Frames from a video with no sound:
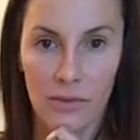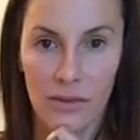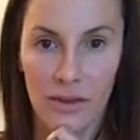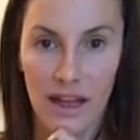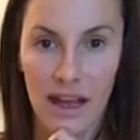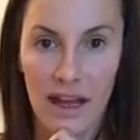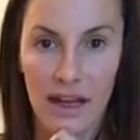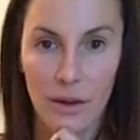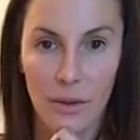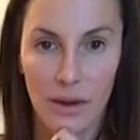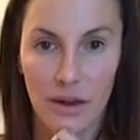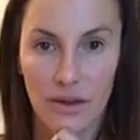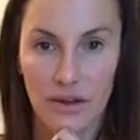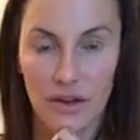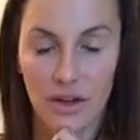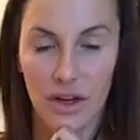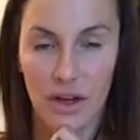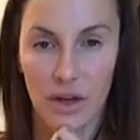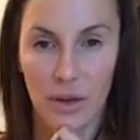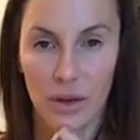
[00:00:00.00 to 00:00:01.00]
Anyone else
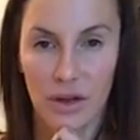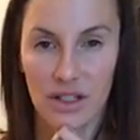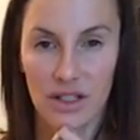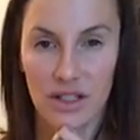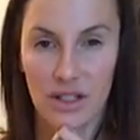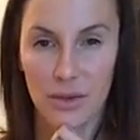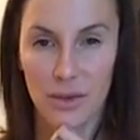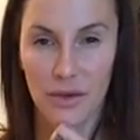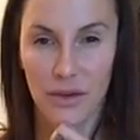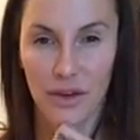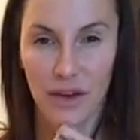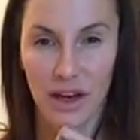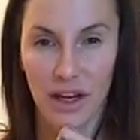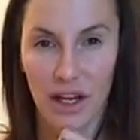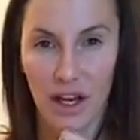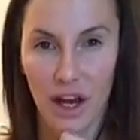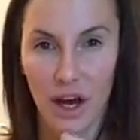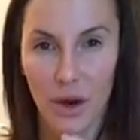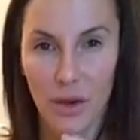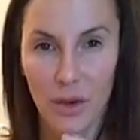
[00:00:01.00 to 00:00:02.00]
got any questions before I
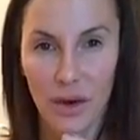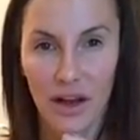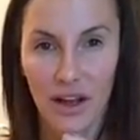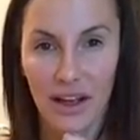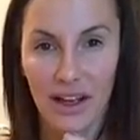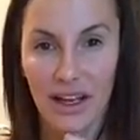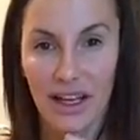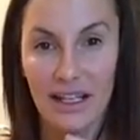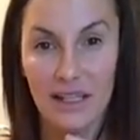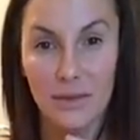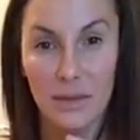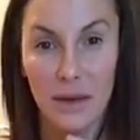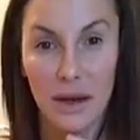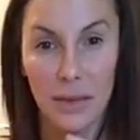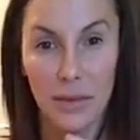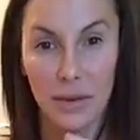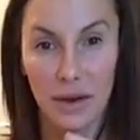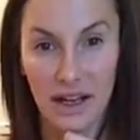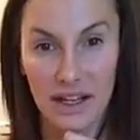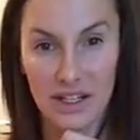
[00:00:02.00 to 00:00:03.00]
go? It's been a
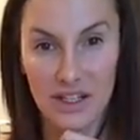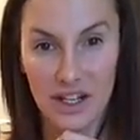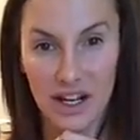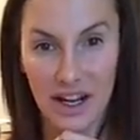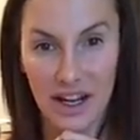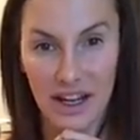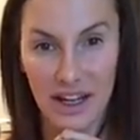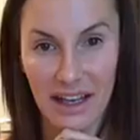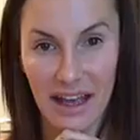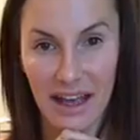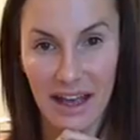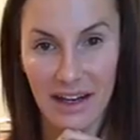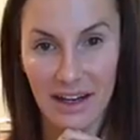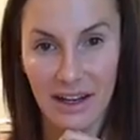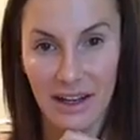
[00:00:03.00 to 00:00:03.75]
pleasure again.